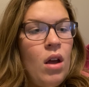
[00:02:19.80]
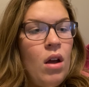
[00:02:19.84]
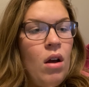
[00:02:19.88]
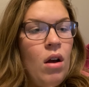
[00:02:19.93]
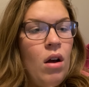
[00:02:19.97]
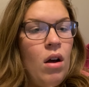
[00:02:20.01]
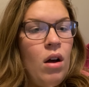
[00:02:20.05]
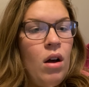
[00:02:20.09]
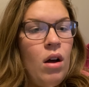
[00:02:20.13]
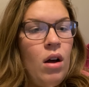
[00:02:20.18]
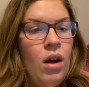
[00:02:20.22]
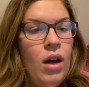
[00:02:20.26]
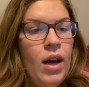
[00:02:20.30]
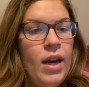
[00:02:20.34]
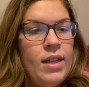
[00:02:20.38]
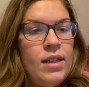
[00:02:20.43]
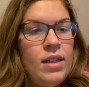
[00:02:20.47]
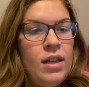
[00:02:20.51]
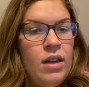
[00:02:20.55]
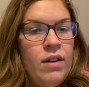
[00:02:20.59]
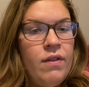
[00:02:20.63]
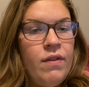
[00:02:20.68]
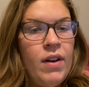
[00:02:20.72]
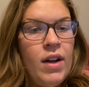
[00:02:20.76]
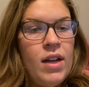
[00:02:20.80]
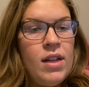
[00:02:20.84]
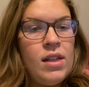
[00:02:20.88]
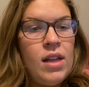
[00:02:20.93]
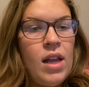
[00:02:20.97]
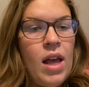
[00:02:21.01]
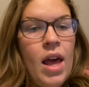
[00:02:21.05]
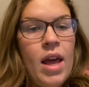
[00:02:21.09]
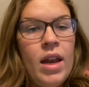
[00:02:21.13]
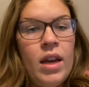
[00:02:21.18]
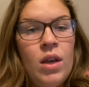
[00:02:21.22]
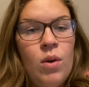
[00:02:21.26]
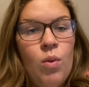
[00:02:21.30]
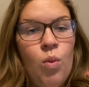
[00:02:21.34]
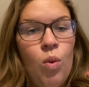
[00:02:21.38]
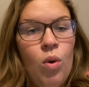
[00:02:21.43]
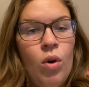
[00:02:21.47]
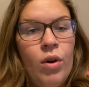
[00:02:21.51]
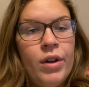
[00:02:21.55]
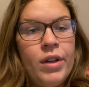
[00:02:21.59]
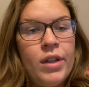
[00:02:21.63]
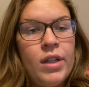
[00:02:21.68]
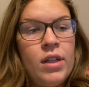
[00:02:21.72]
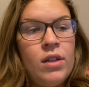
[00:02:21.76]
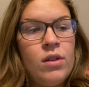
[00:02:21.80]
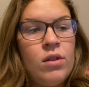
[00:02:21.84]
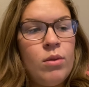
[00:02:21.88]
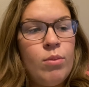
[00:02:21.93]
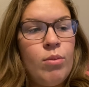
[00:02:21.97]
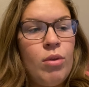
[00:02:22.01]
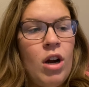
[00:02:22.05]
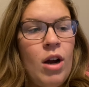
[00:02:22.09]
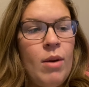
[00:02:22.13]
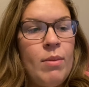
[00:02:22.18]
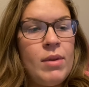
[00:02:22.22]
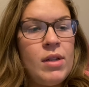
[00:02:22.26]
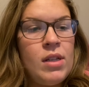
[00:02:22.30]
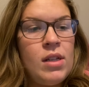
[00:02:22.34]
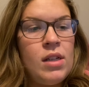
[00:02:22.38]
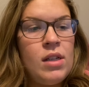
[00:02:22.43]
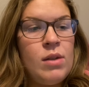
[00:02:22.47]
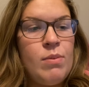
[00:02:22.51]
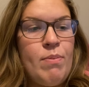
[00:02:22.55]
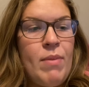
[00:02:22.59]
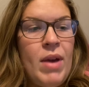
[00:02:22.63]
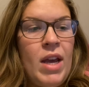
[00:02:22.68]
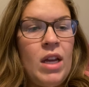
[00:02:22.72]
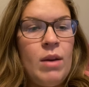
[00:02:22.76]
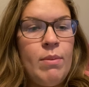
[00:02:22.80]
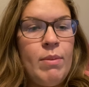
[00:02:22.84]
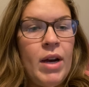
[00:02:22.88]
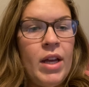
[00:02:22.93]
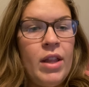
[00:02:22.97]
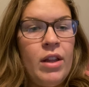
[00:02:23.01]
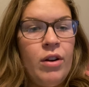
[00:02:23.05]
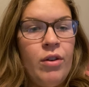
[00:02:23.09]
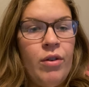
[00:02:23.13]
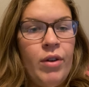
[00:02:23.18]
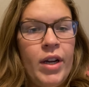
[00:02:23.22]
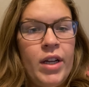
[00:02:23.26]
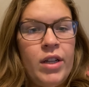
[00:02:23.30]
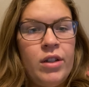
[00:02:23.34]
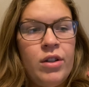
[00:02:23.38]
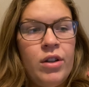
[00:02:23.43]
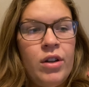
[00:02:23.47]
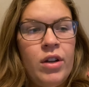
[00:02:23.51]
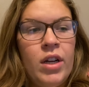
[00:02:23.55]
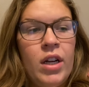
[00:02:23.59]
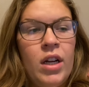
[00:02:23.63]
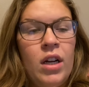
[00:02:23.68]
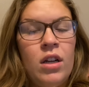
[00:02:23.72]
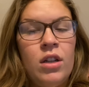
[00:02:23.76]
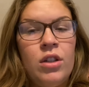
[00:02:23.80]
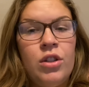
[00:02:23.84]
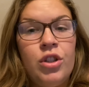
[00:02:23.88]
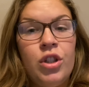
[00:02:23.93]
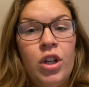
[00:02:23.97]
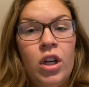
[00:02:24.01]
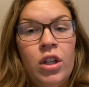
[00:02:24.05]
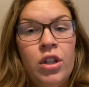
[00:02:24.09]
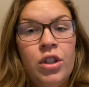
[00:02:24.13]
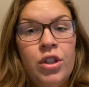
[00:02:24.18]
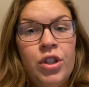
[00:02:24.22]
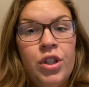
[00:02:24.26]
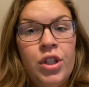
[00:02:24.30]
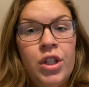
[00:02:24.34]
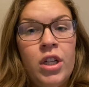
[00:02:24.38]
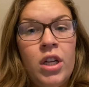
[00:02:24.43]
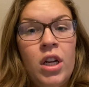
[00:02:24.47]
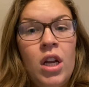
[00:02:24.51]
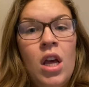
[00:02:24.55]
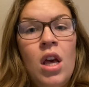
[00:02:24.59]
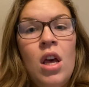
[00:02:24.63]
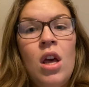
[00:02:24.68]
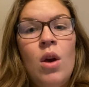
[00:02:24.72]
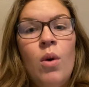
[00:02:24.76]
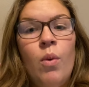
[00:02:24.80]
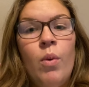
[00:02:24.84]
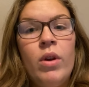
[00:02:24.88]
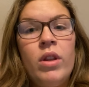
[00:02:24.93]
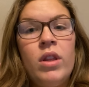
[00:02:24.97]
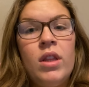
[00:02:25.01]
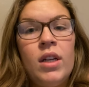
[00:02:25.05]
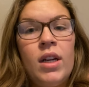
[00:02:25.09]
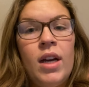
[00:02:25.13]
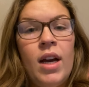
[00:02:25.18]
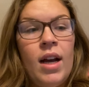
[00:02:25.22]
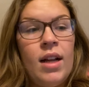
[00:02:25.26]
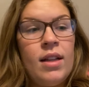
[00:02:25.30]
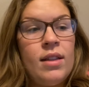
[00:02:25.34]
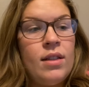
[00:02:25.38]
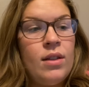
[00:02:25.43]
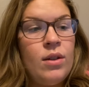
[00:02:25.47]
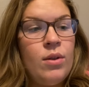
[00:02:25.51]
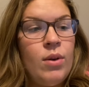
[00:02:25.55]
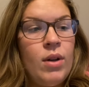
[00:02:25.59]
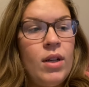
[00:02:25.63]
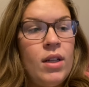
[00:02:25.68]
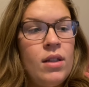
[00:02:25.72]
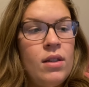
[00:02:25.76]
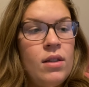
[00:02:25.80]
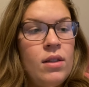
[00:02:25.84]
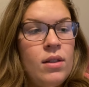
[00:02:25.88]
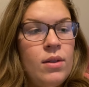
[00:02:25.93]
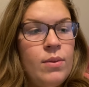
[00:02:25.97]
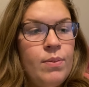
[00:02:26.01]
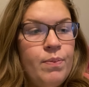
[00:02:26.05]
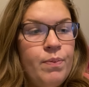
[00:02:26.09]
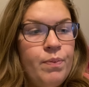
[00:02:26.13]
identifies any warranties or promises made by the grantor in conjunction with the consequence.